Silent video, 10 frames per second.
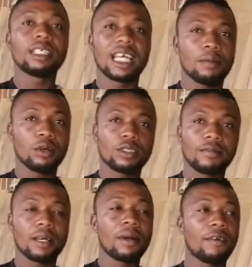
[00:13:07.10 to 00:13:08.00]
Yeah, most of
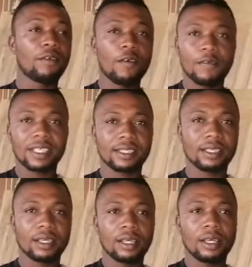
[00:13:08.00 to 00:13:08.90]
them are 4
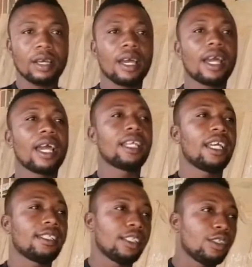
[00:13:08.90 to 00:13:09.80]
feet. And
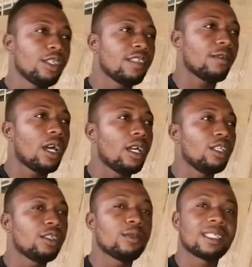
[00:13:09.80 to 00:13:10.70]
it is used
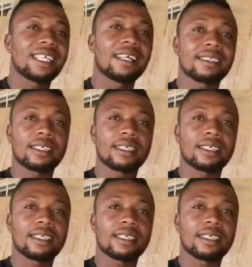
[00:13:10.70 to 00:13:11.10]
to start